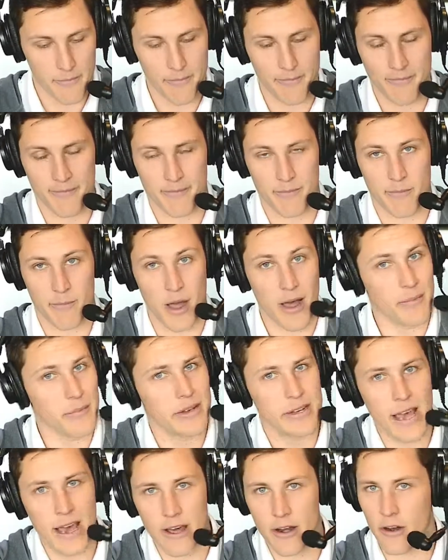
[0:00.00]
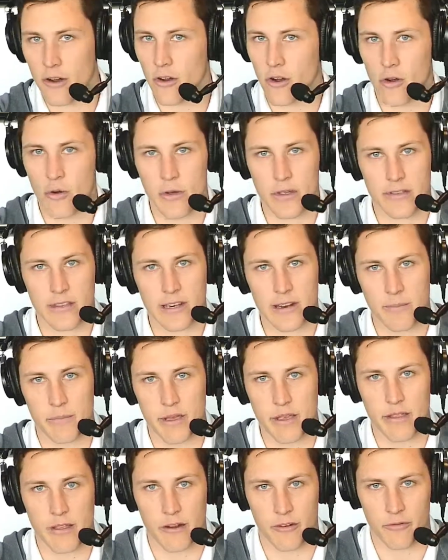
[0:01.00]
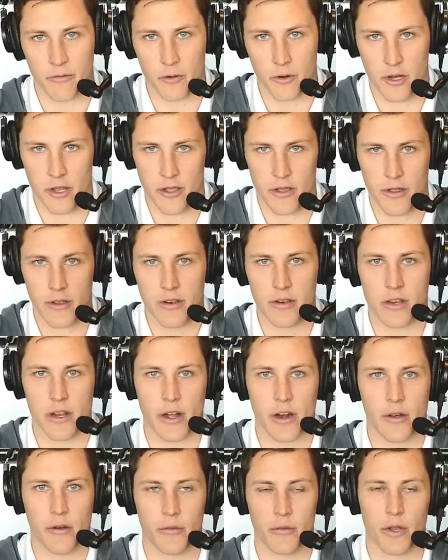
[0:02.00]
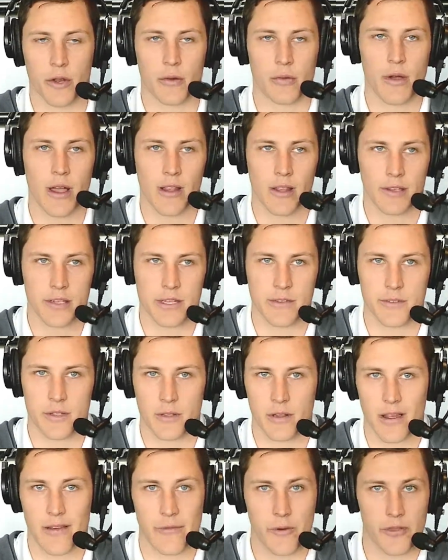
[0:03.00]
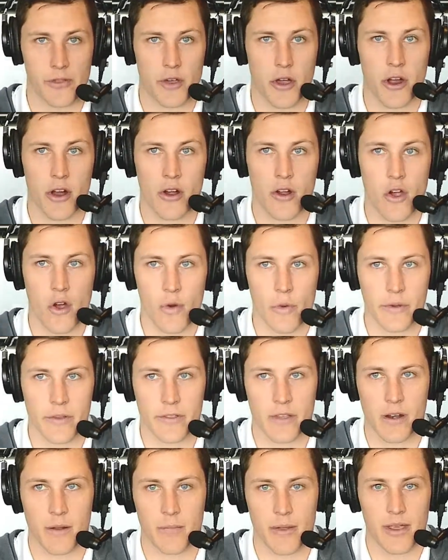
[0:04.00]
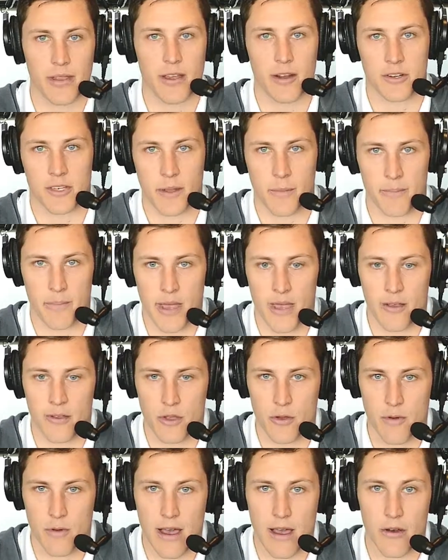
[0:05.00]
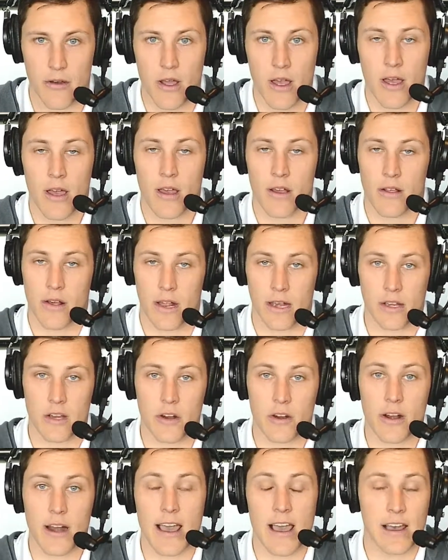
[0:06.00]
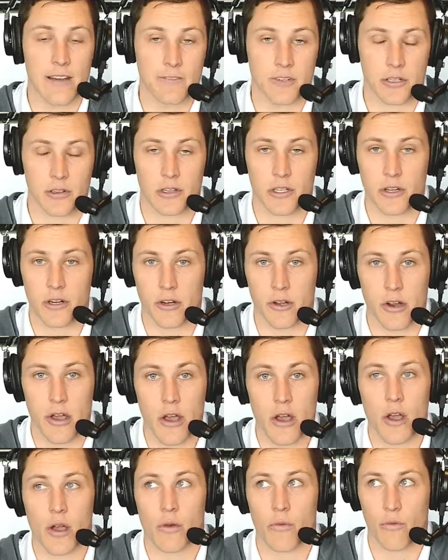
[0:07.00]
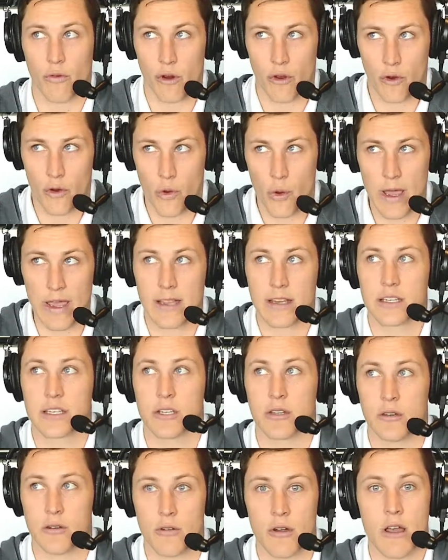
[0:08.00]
mom and dad aren't always going to be there for you. Your relatives, your loved ones aren't always going to be there to bail you out. And you're going to have to learn real quick to